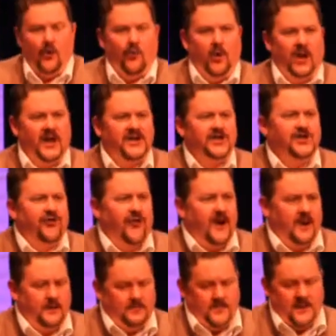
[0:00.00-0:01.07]
Religious
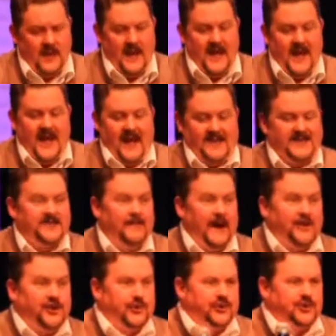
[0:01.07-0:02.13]
freedom and
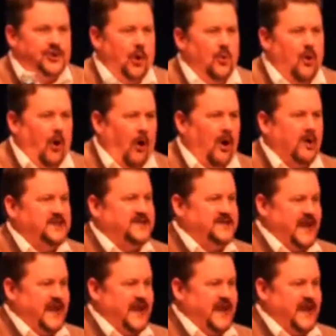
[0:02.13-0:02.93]
special so-called